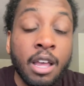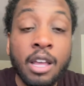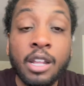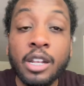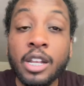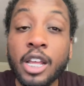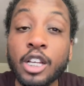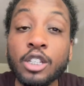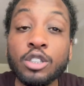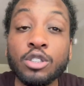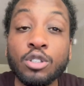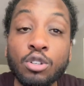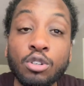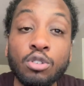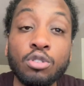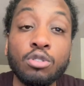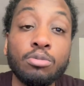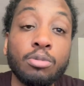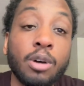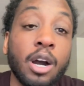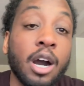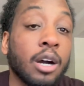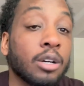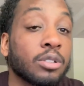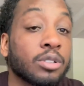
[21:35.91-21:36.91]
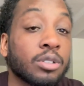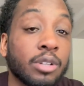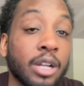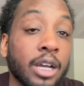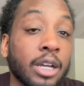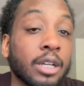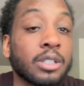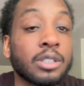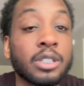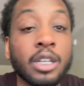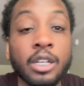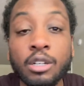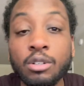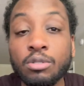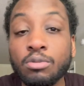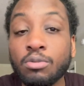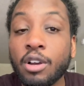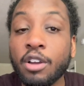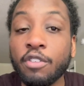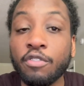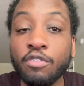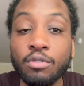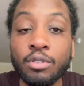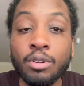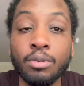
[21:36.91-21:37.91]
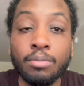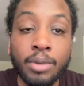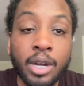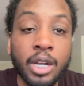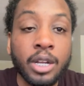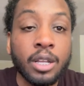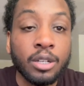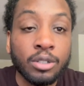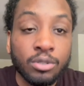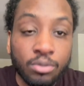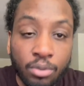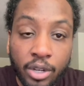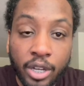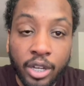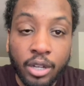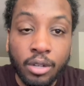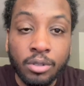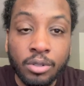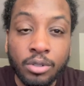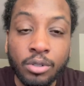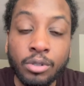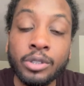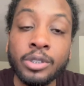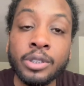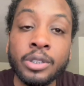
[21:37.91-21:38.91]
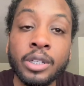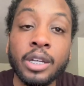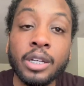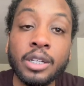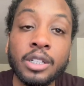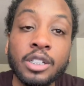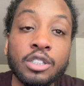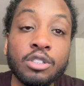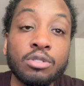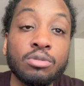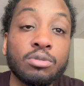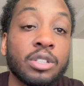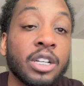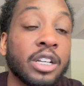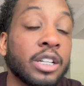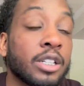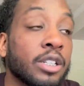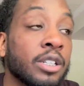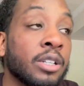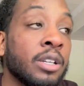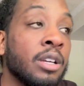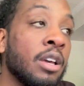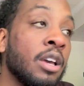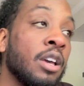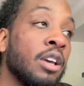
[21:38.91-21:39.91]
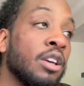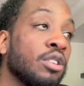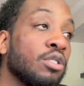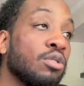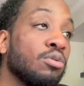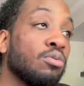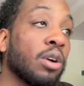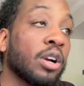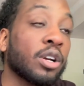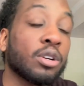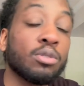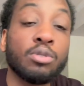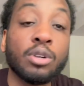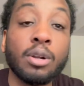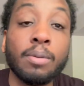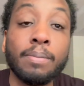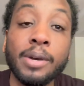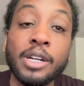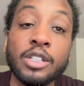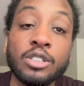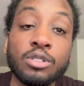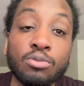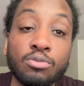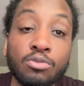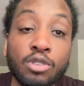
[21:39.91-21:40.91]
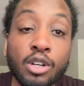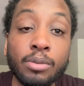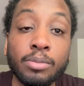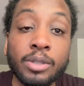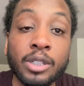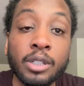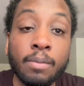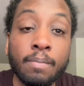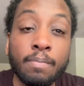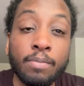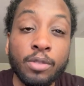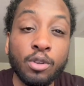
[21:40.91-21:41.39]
That's cool, but also that could take away from your money as well, you know what I'm saying? Because you're working with a bunch of women.